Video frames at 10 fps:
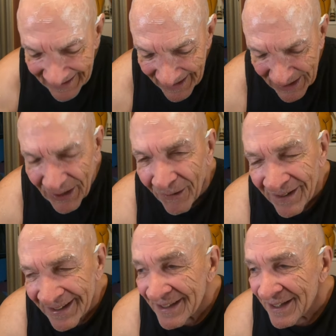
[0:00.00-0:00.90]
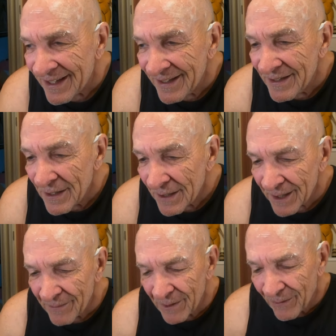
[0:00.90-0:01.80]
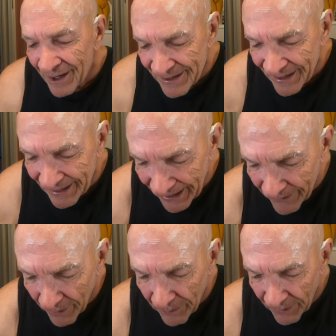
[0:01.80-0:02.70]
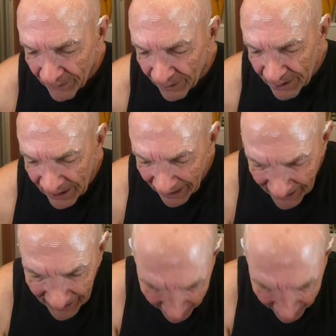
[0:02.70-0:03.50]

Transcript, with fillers: so let me wash it again. We'll put more gel on it.